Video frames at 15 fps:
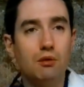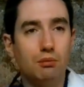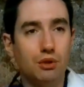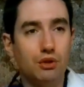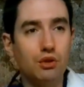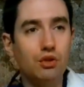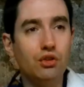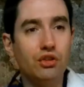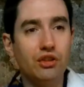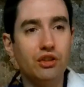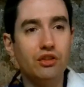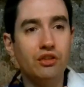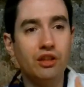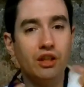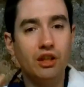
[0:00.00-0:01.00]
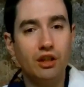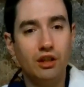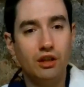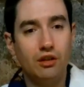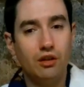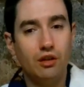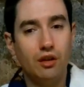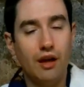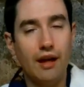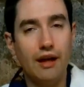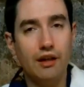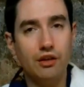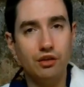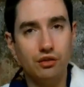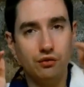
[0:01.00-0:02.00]
produces,
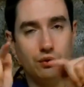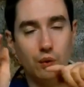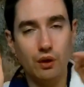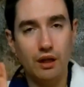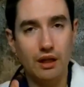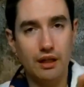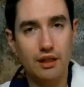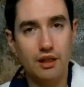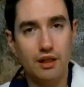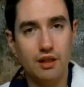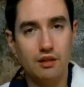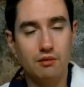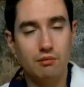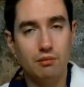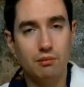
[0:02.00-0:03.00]
has 4 iodine